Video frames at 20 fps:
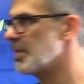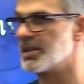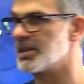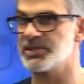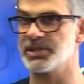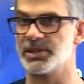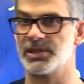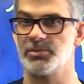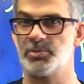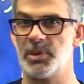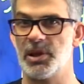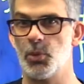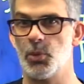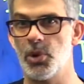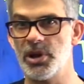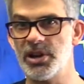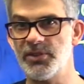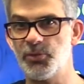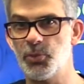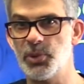Mexican,
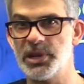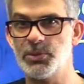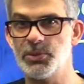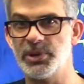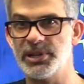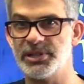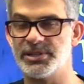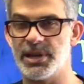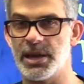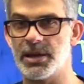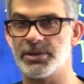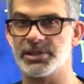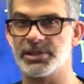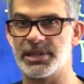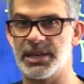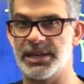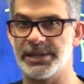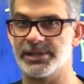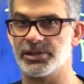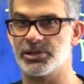what if we went down to
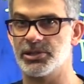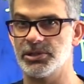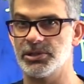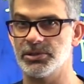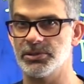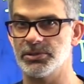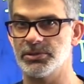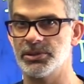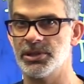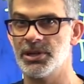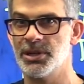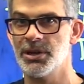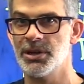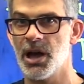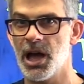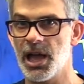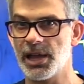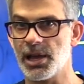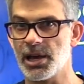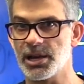Cancun?
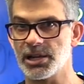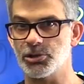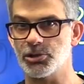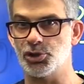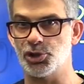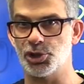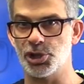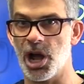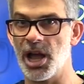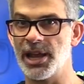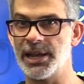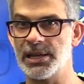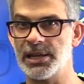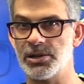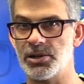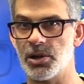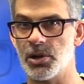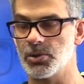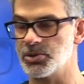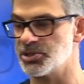I got a
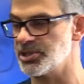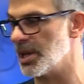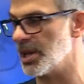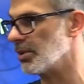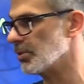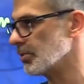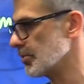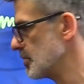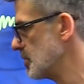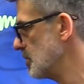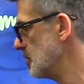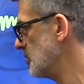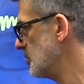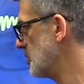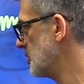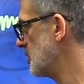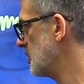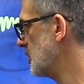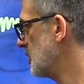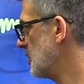giant hotel room.
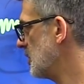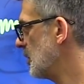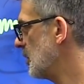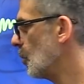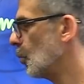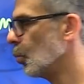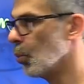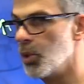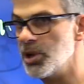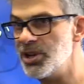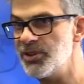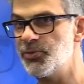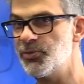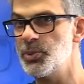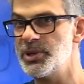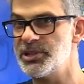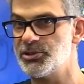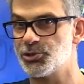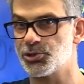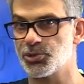What if
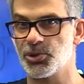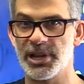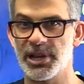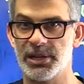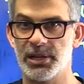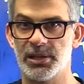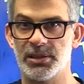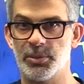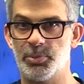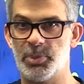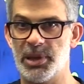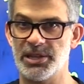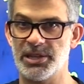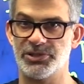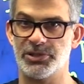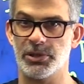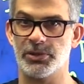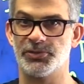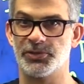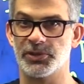we traded the
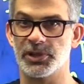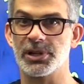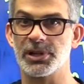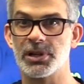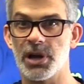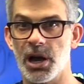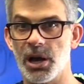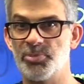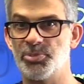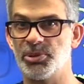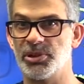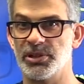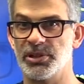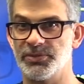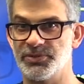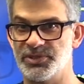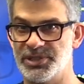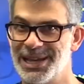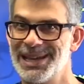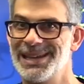peso for a couple
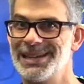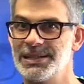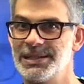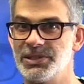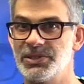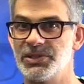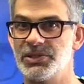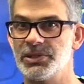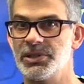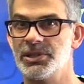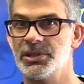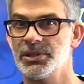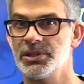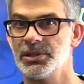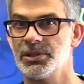of days